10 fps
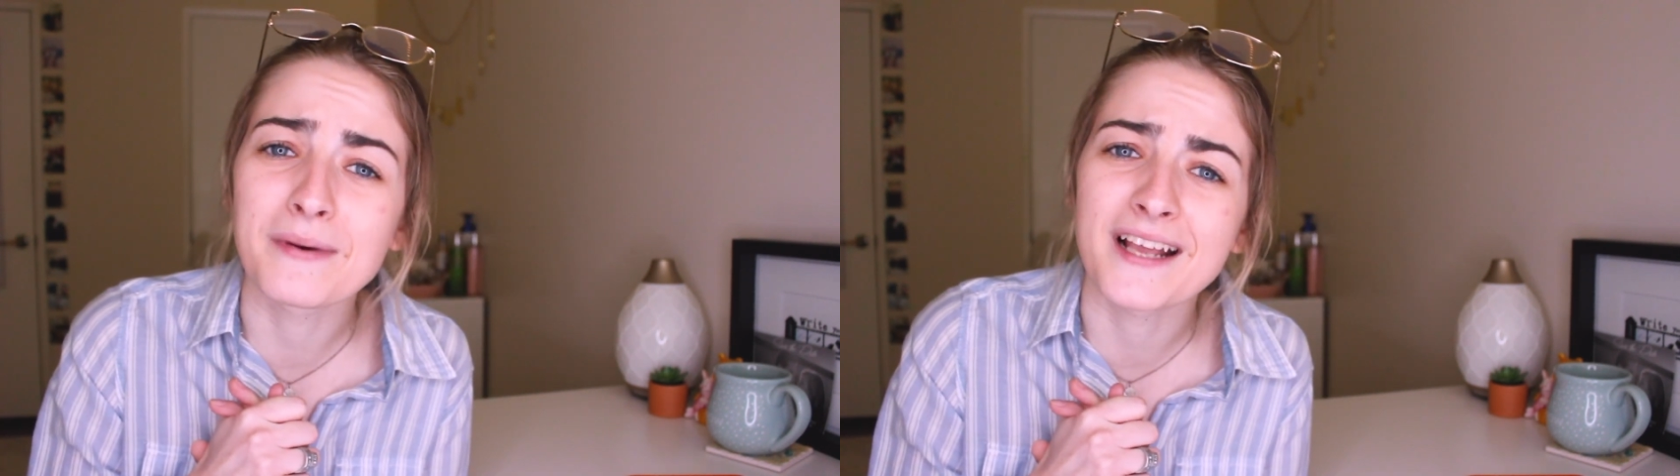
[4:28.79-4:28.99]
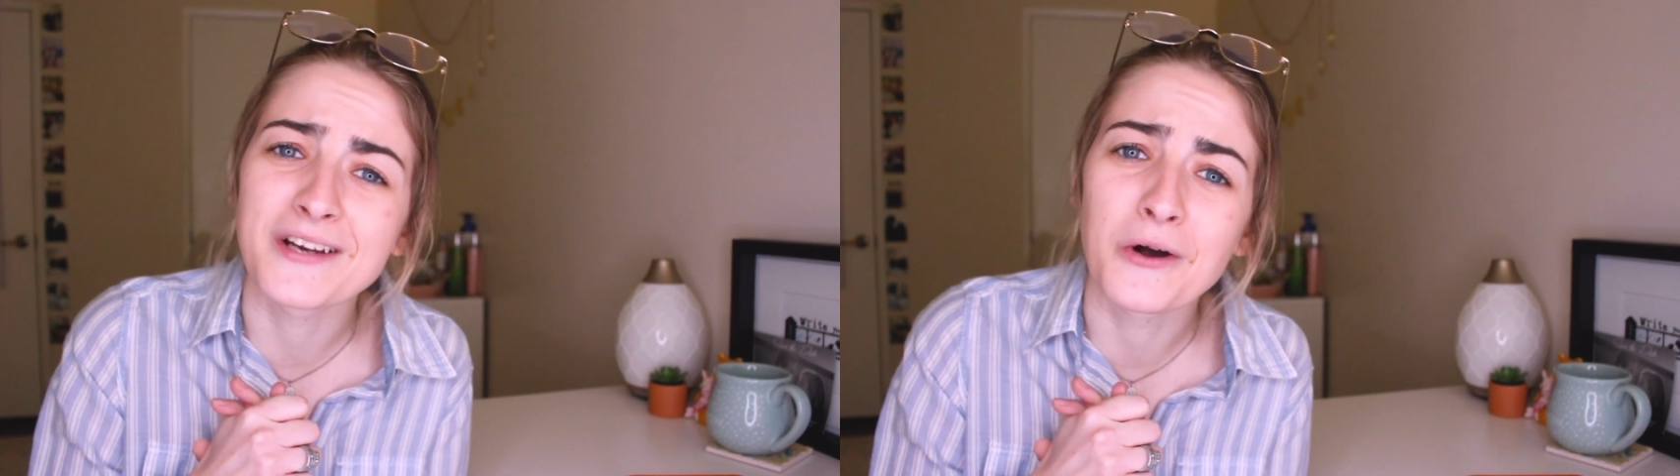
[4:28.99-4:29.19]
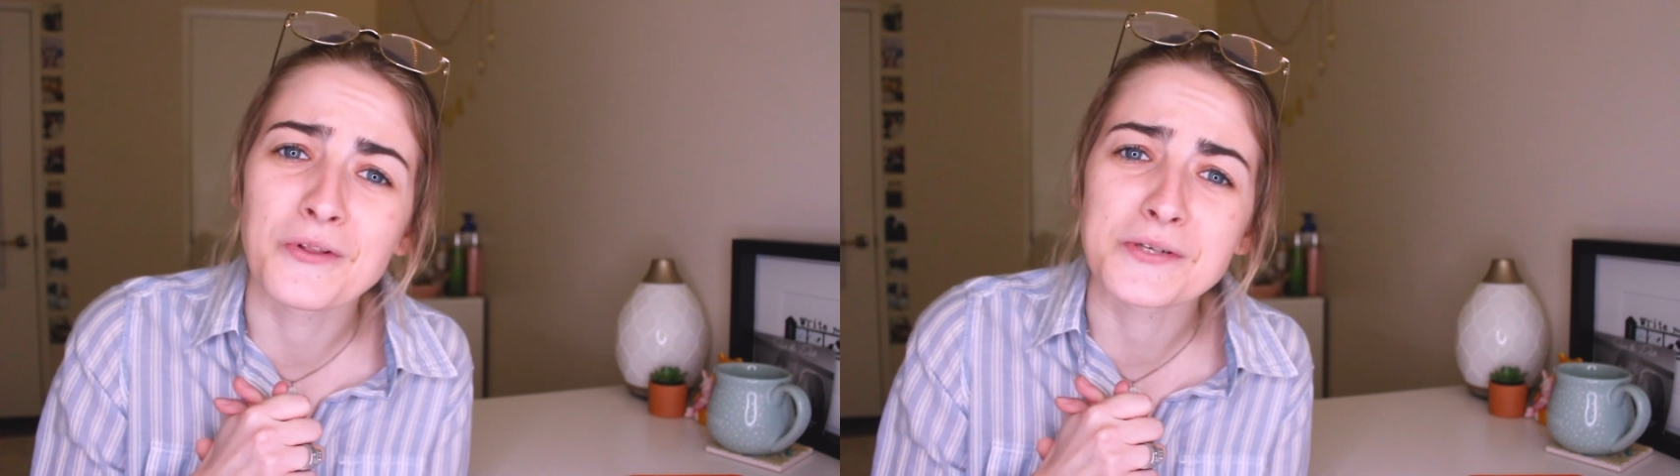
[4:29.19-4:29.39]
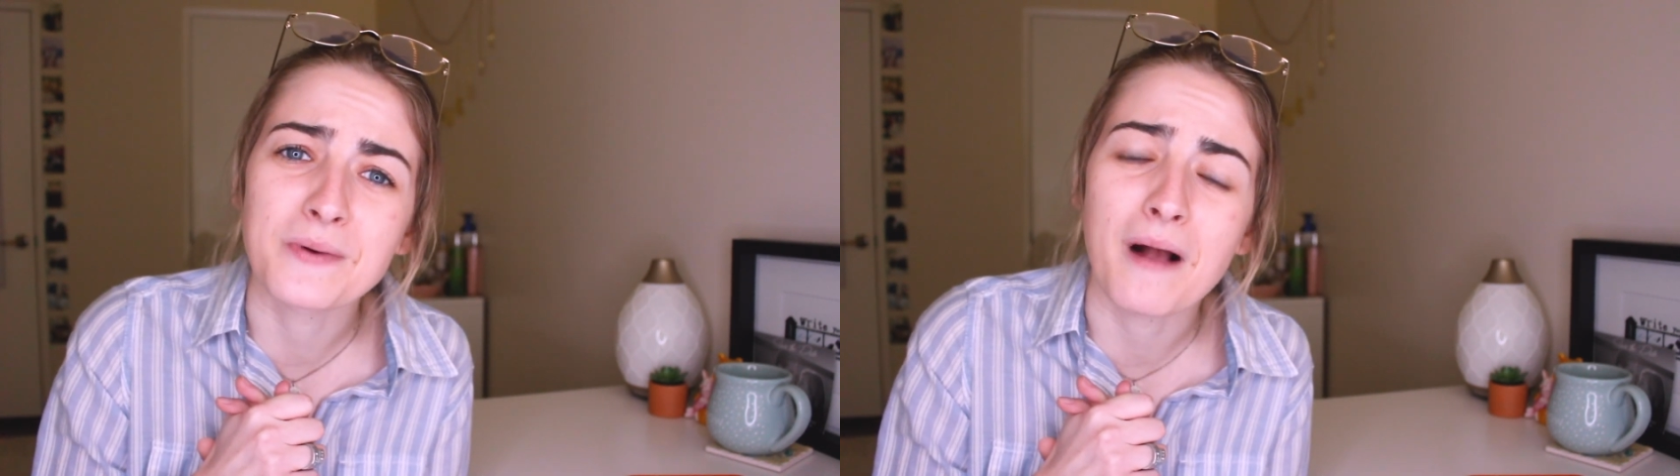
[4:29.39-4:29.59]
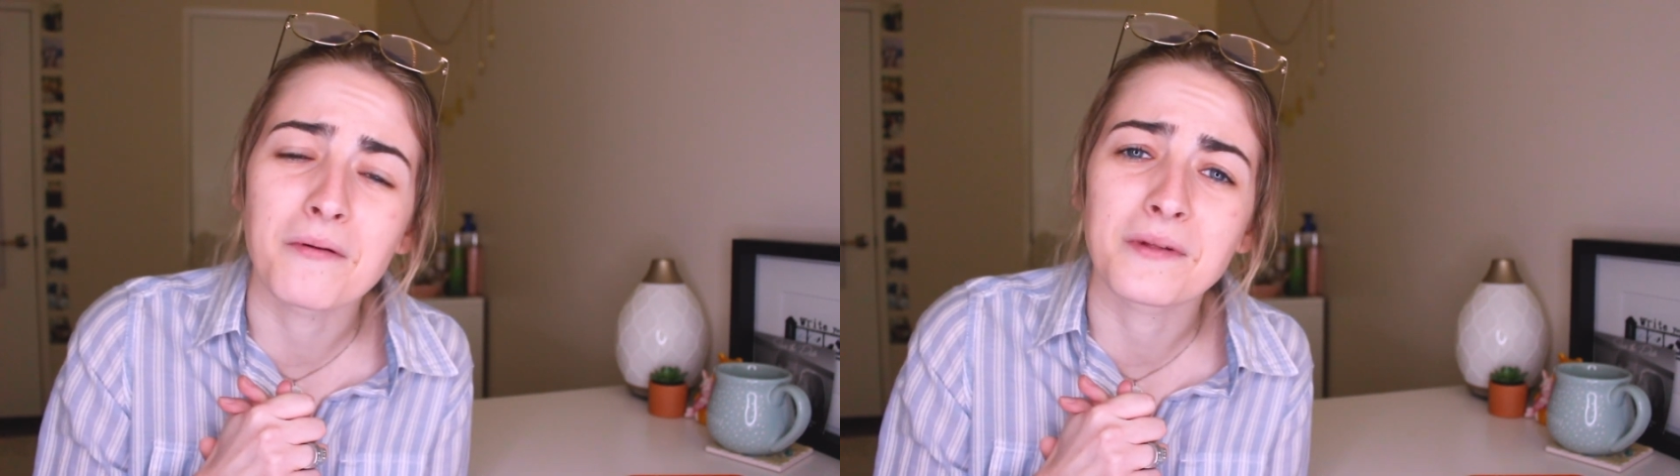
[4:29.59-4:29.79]
but I know there's
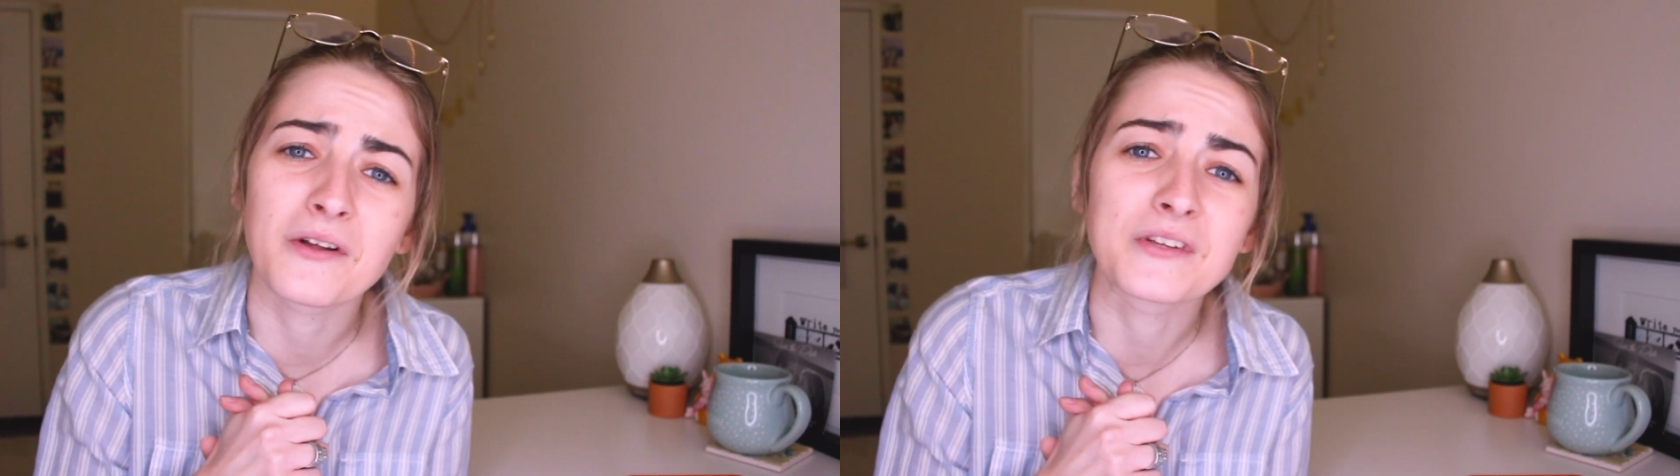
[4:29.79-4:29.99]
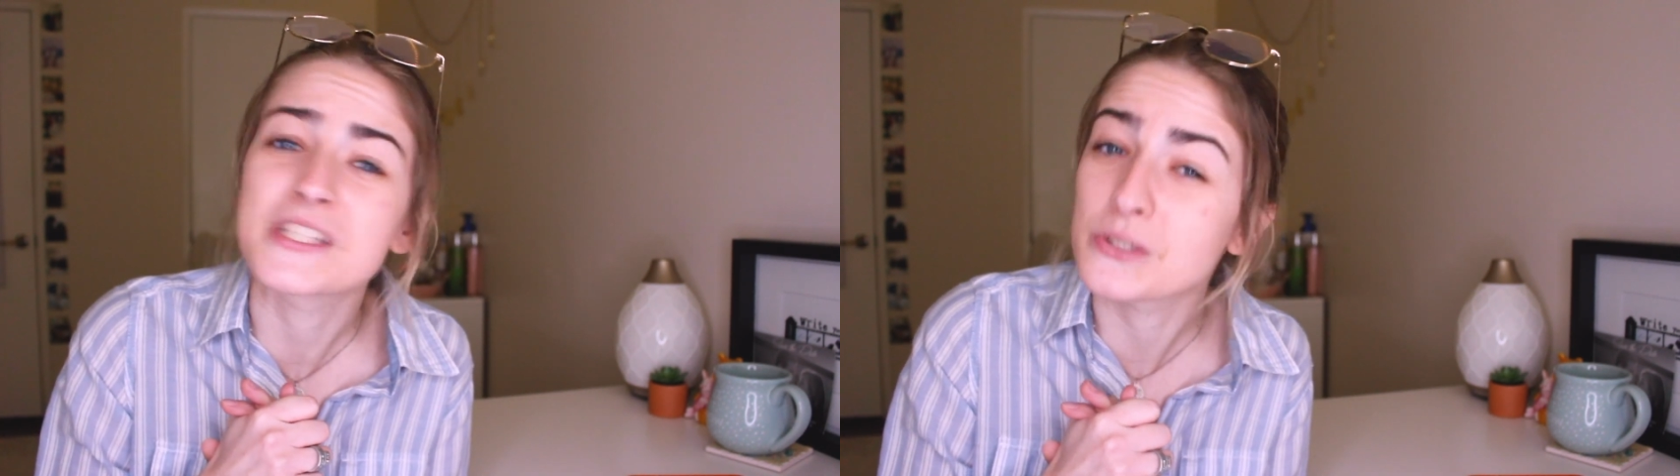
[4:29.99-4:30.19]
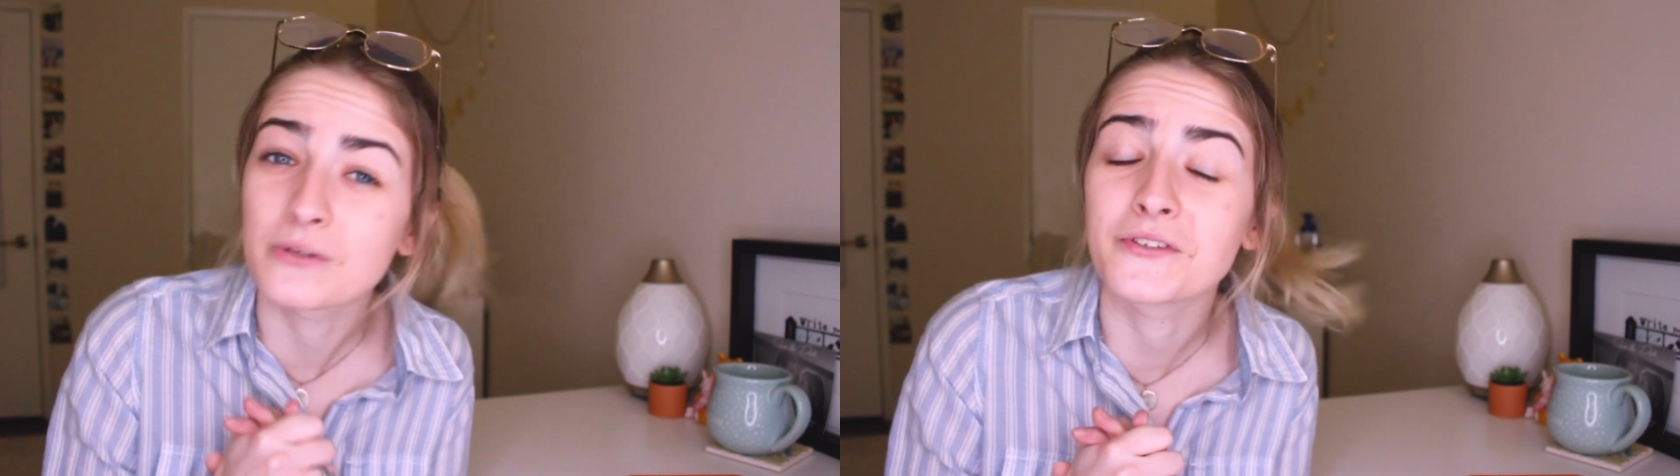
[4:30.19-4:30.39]
probably only two